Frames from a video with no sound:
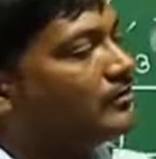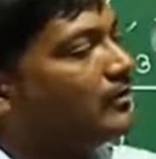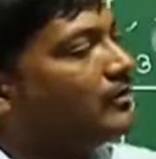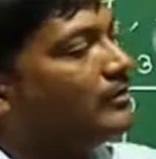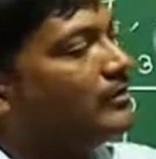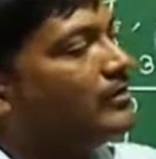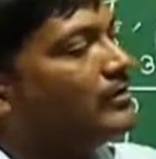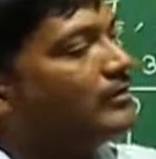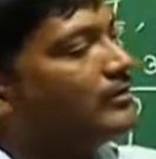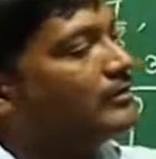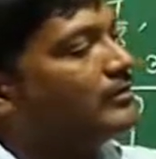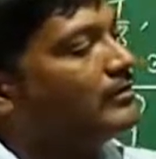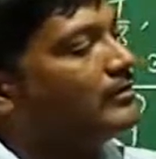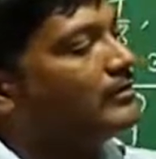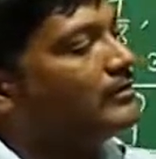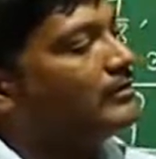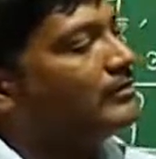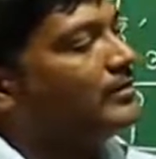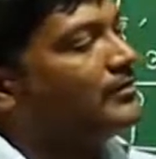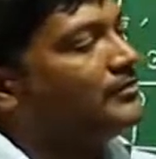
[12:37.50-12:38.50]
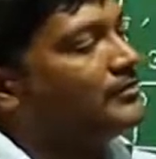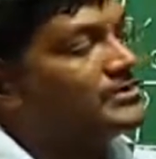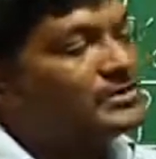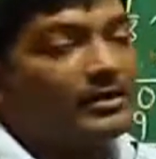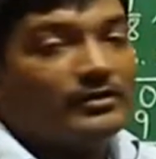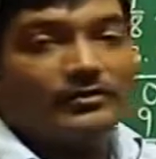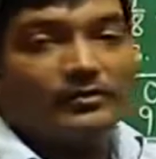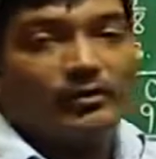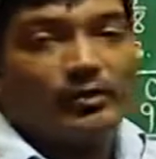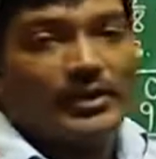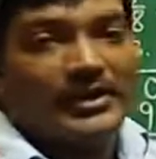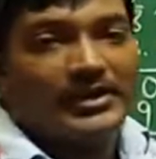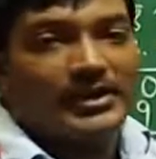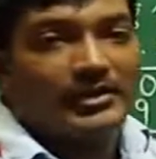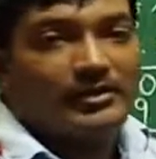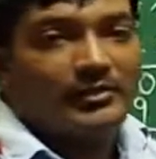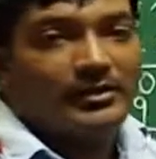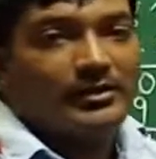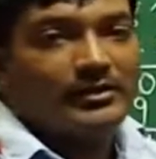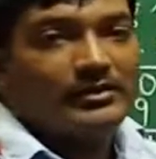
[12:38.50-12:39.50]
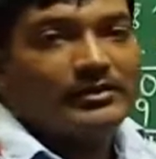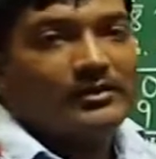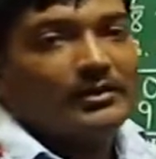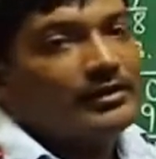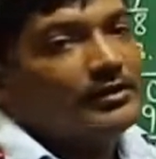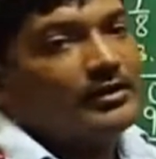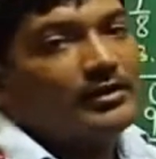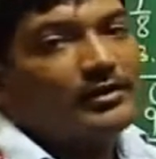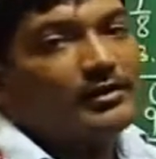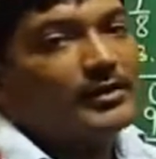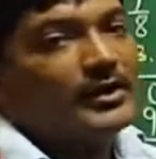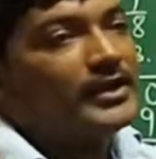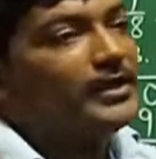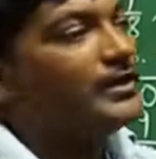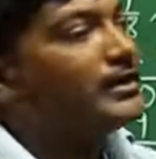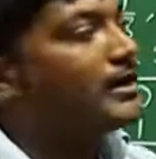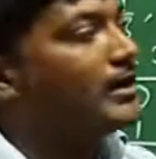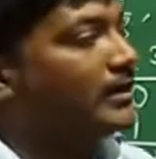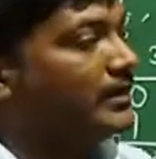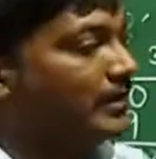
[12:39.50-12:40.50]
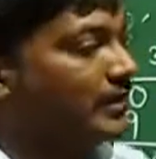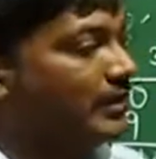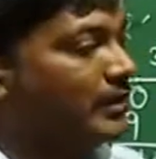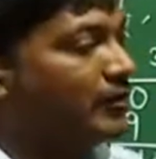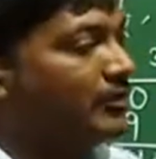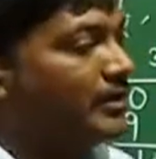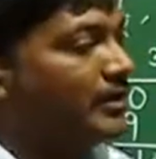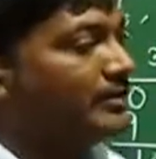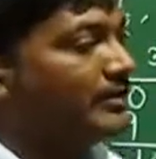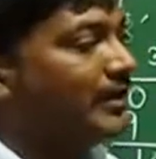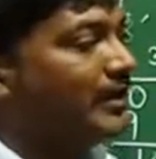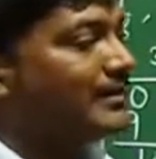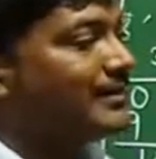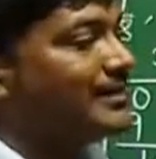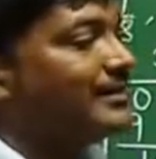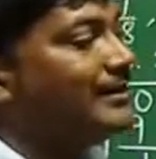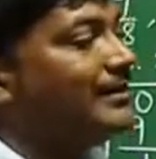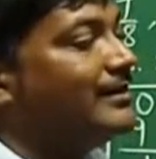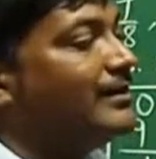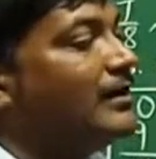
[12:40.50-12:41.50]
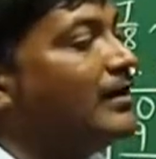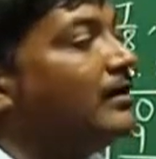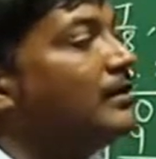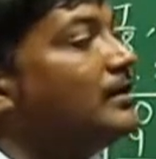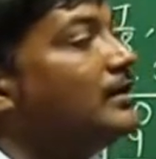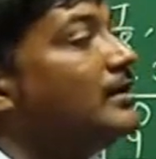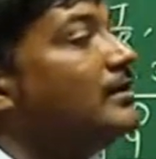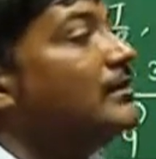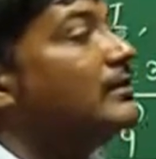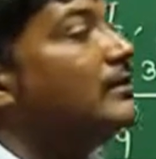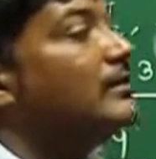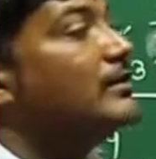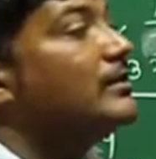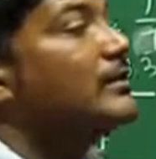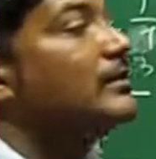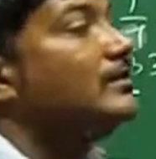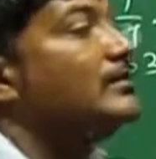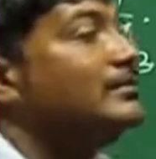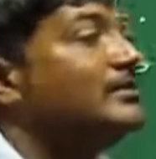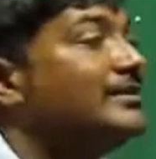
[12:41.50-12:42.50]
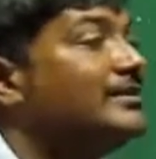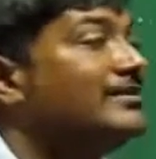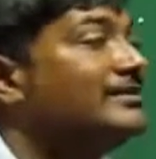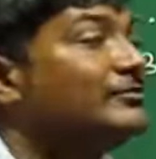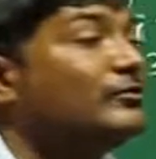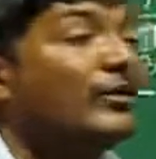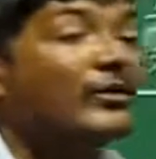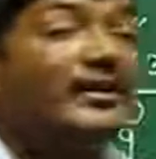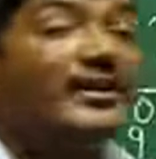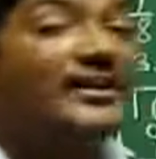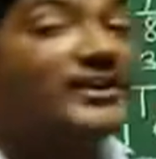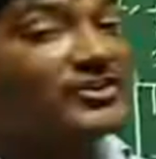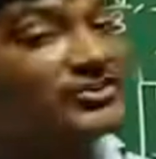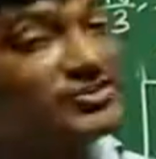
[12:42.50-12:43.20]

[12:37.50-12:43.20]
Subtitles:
So division also continuing. Okay, continuing in that and it is not